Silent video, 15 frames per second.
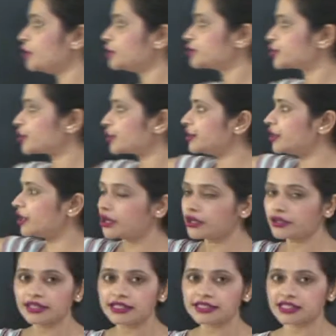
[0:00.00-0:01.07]
So here,
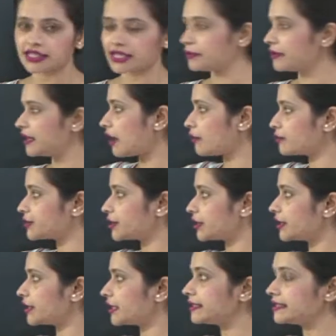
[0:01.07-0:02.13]
this table out here,
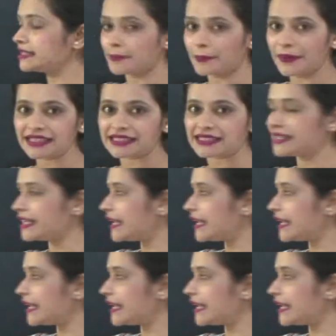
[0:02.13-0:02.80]
it depicts the